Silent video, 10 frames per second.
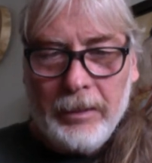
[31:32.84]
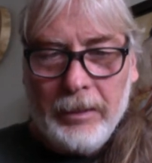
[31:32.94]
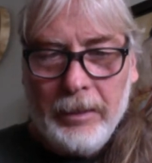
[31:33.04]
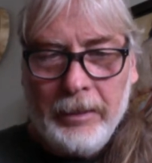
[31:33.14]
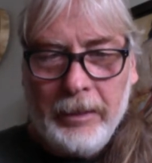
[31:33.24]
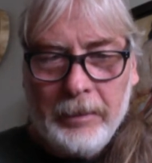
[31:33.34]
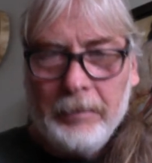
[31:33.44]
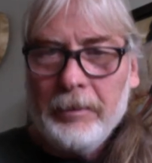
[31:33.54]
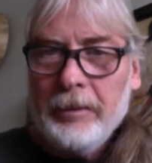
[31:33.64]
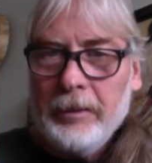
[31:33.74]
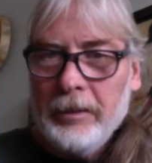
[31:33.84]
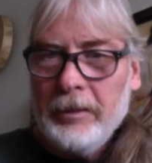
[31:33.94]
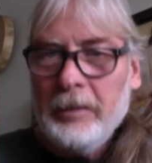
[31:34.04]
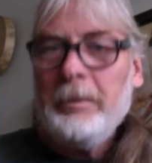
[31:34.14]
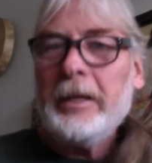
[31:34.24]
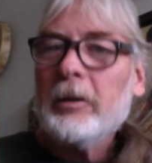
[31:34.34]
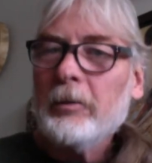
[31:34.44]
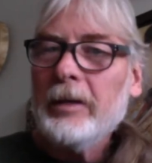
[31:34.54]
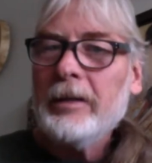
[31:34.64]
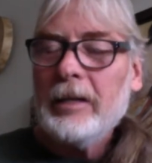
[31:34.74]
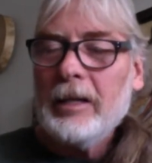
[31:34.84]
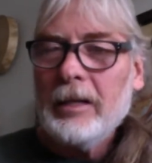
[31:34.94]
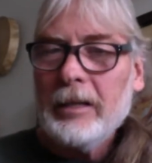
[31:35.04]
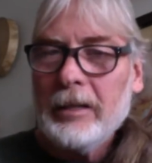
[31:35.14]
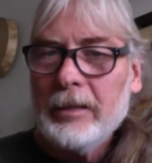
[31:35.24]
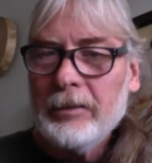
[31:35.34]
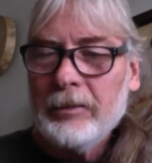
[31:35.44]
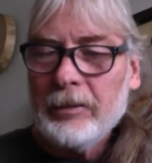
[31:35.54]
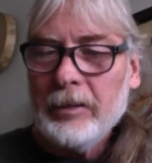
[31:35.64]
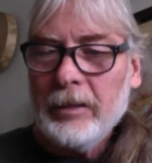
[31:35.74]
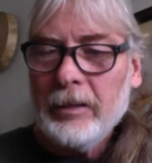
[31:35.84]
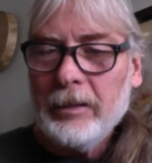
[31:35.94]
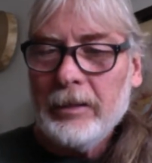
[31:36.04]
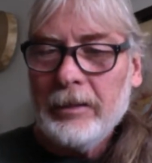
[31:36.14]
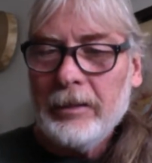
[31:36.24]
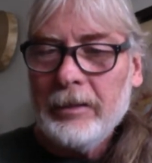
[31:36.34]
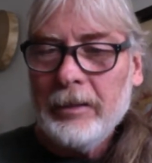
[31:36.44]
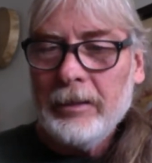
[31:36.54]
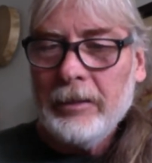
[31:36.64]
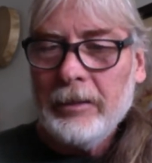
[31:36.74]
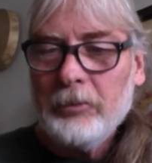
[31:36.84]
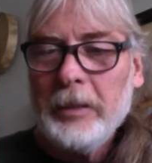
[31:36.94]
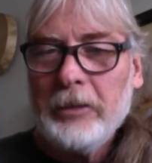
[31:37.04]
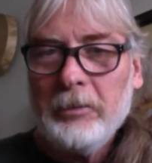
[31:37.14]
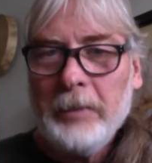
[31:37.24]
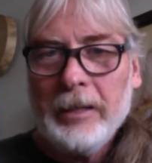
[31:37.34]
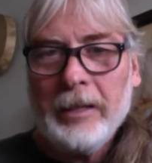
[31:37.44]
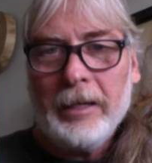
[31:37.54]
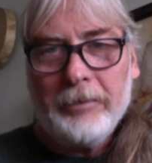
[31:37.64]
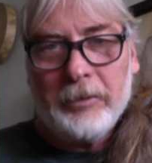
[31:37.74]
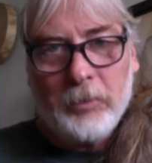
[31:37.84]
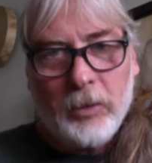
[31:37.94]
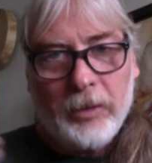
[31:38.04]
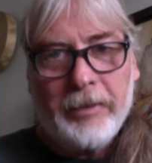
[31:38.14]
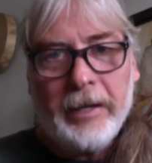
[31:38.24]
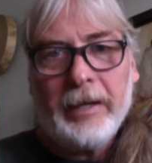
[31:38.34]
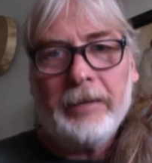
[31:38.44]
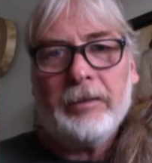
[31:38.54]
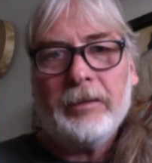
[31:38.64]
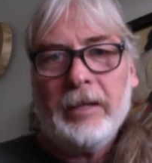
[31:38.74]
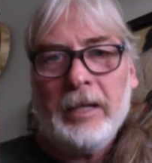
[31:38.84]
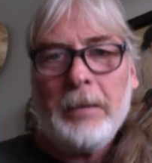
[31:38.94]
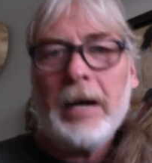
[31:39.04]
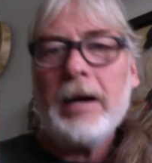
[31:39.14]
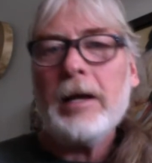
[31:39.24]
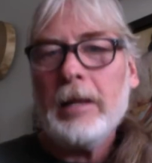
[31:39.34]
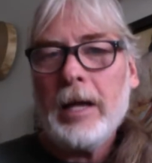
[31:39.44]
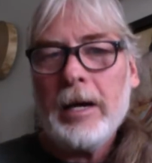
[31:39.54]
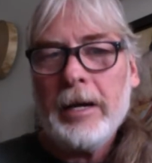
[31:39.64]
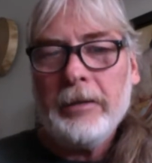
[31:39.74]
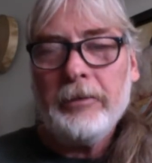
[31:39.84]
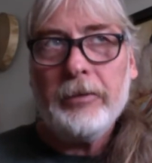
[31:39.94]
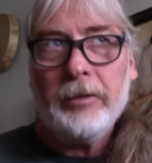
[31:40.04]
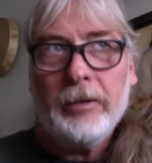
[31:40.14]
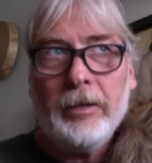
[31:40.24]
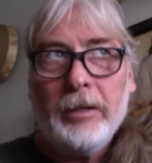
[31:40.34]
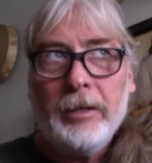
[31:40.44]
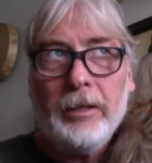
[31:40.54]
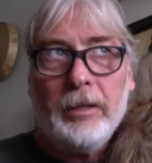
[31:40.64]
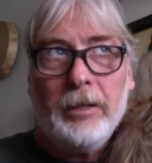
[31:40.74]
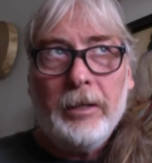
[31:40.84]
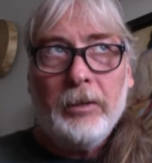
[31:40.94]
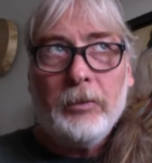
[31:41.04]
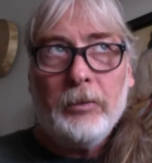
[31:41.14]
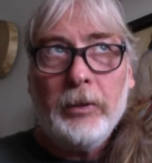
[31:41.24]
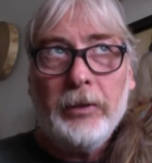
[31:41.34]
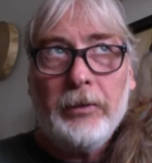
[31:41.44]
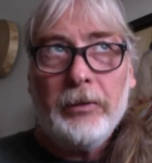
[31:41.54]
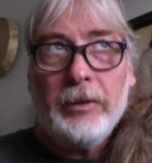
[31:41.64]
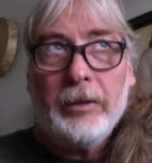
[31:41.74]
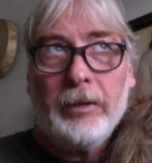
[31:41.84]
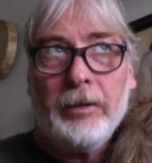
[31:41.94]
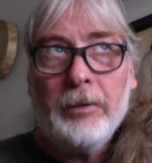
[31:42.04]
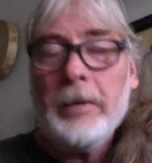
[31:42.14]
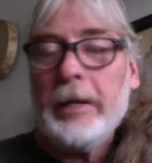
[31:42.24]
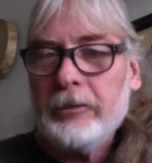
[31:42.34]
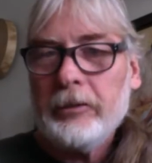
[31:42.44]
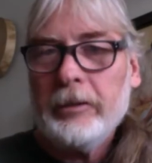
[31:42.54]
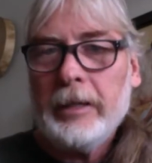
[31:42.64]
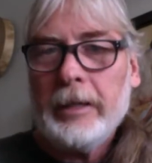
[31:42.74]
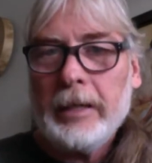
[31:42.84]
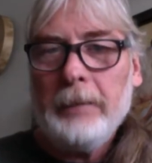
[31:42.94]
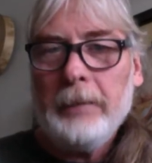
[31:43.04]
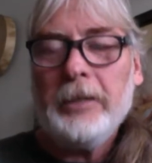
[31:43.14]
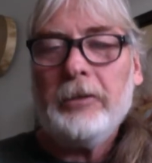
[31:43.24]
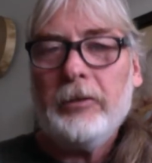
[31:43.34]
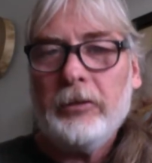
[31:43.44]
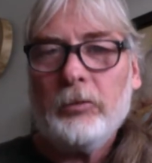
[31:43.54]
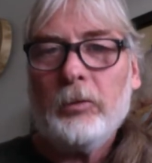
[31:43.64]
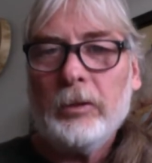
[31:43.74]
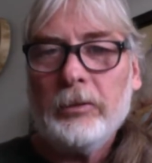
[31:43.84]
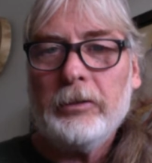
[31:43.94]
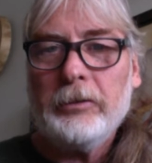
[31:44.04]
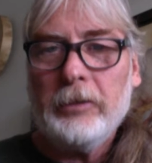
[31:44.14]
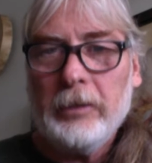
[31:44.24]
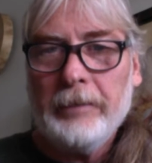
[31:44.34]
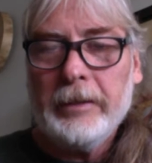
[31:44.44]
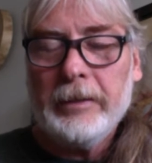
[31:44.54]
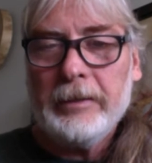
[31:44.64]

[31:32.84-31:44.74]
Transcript: and then the, the, the, bigger one that I like is uh, that, that speaks to me in life is more of that. Am I aligned with the medicine that I came into this world to deliver?